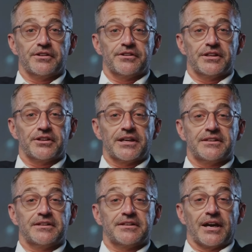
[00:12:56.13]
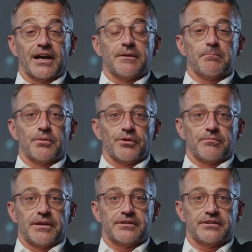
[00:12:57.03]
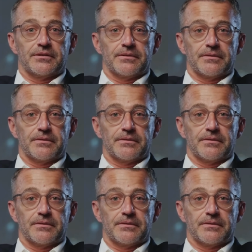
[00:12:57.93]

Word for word: to suggest design improvements.